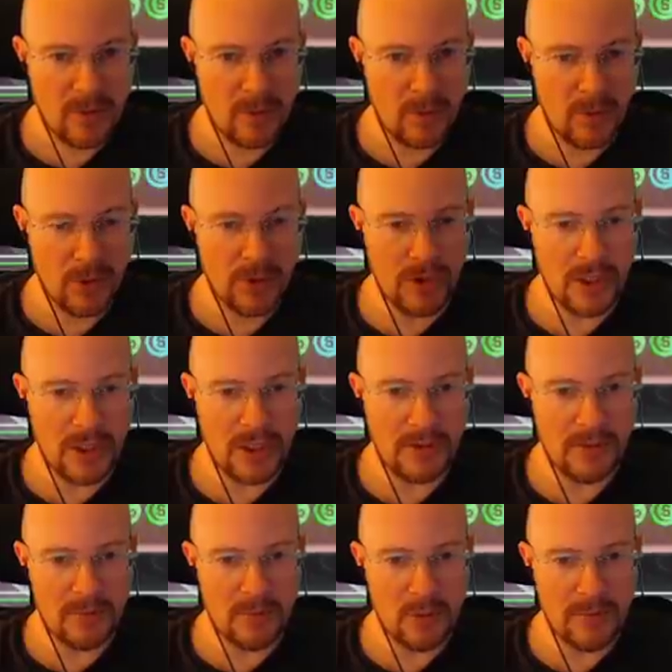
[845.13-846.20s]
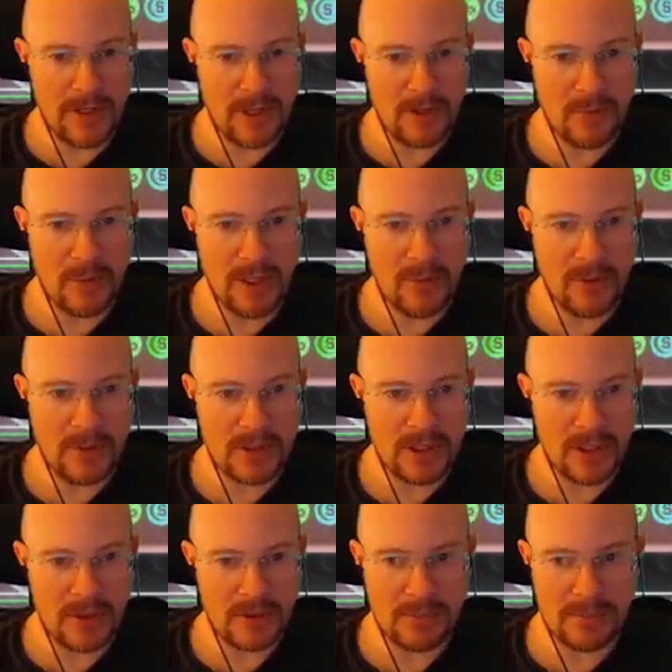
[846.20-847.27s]
Will not move out of the way when you
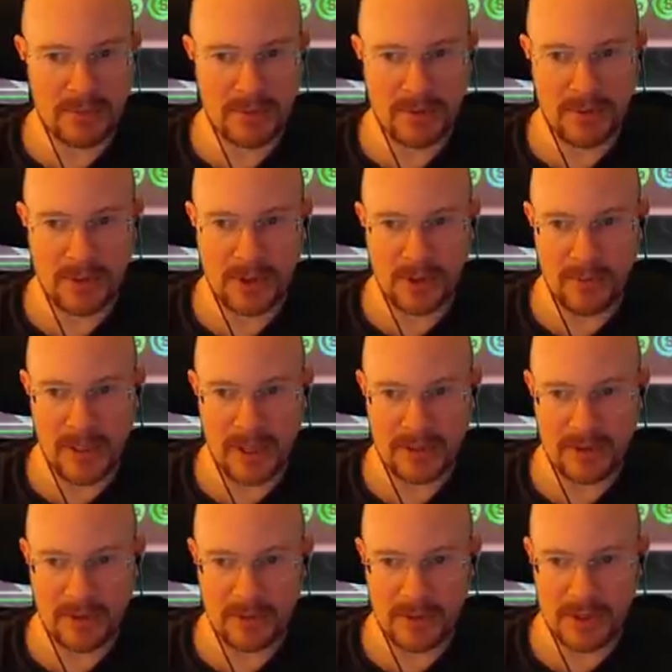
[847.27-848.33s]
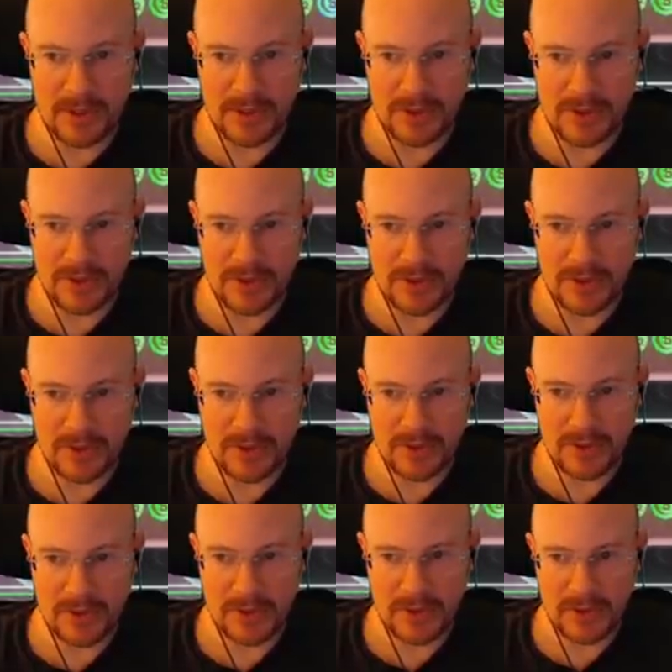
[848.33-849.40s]
tell your crew to go back to their positions.
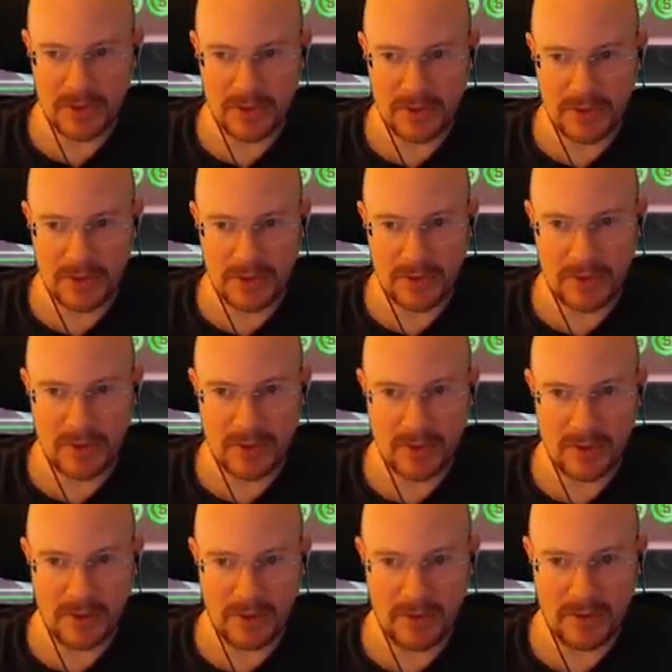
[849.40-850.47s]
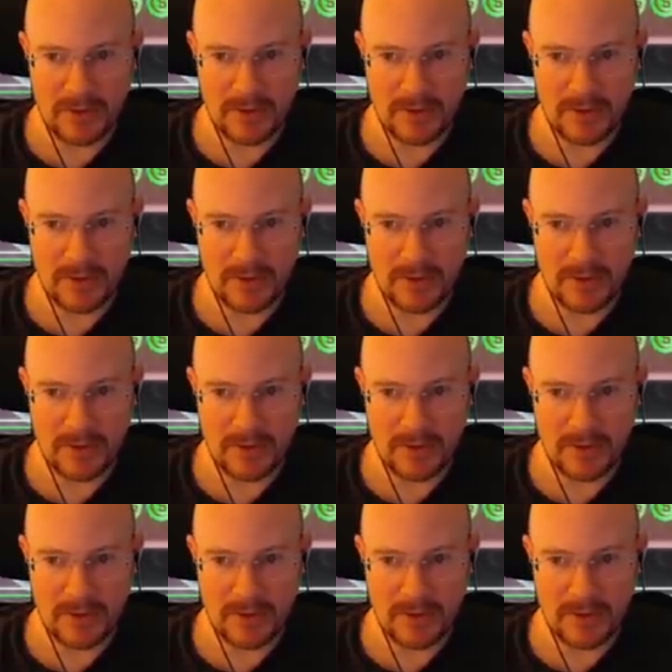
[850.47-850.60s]
Okay.